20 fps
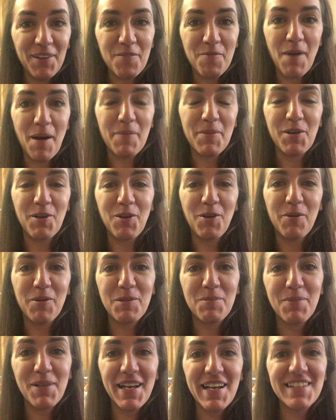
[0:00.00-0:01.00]
of Mom and a Girl
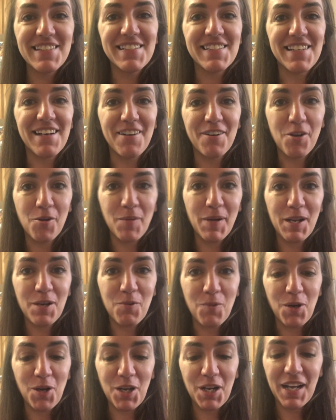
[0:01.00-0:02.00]
with Plans is on her way to
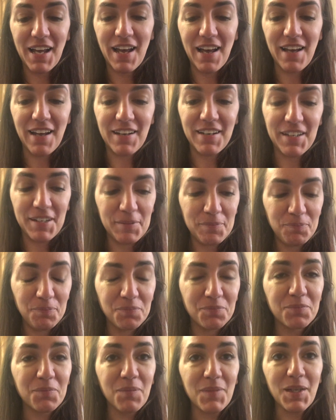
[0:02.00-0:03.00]
work, and
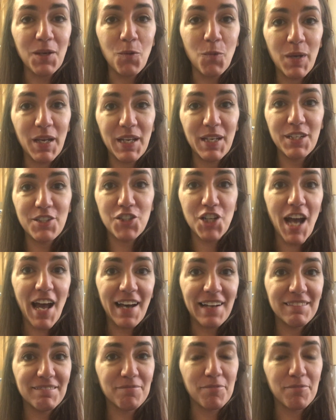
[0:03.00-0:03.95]
we chat.